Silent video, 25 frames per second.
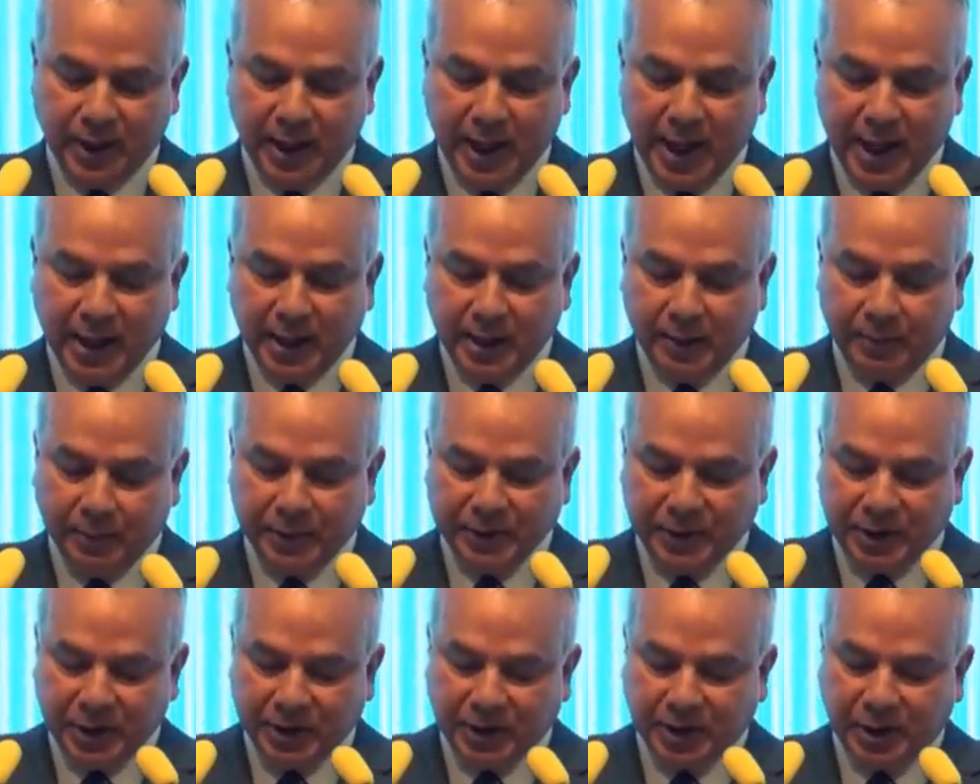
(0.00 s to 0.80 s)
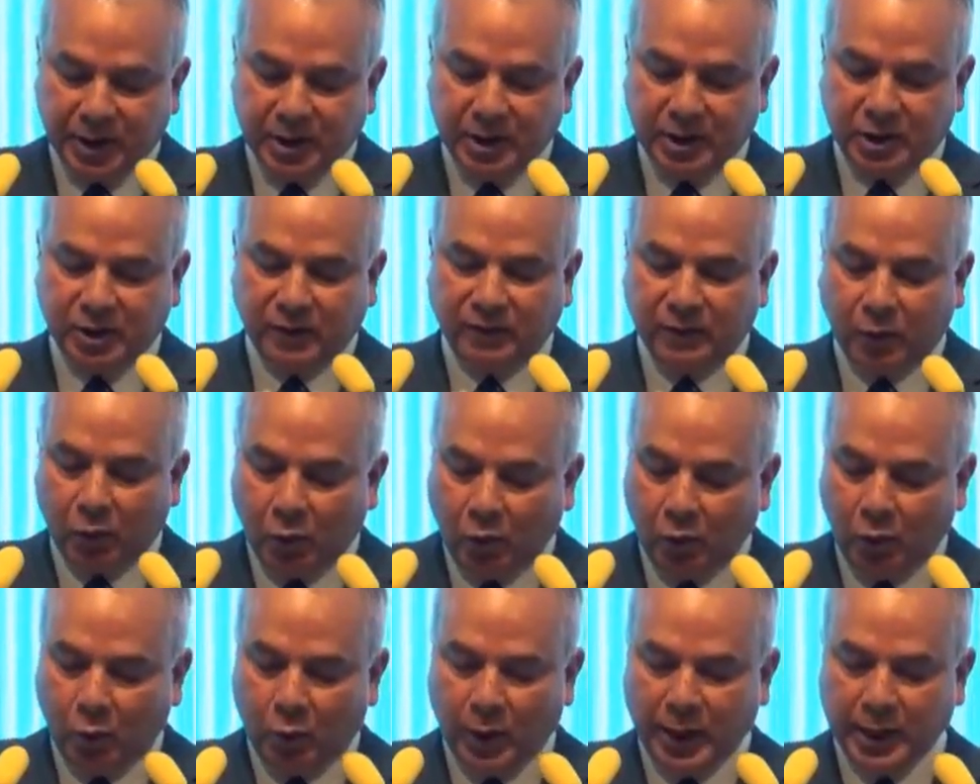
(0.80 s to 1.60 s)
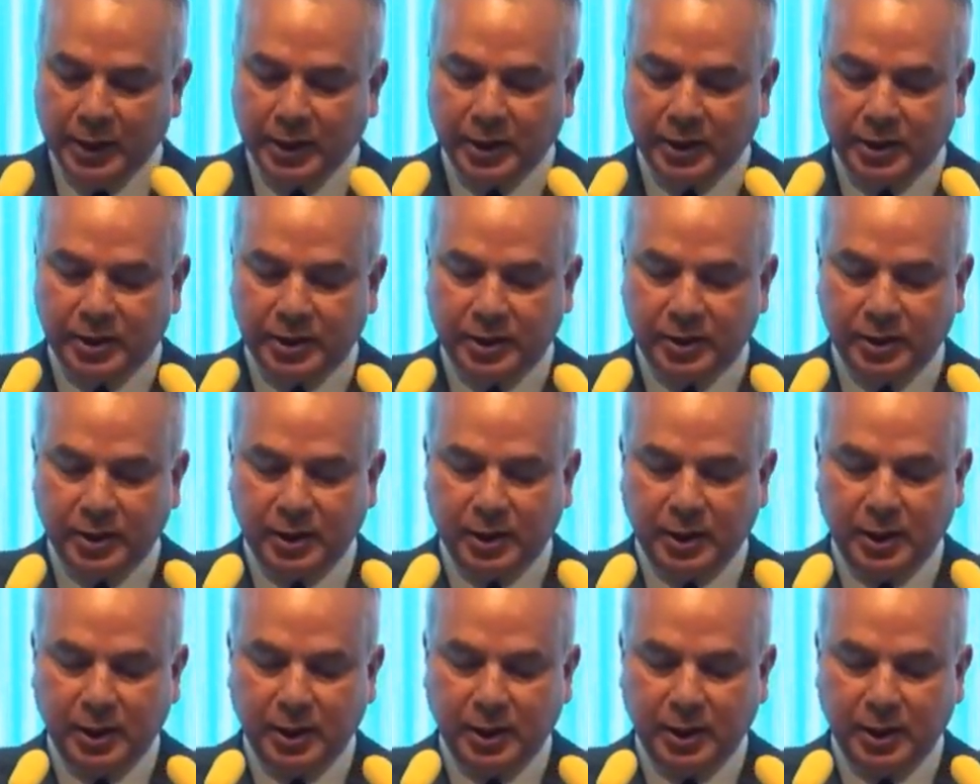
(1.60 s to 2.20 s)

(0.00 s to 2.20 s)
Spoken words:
and the persistence of old ones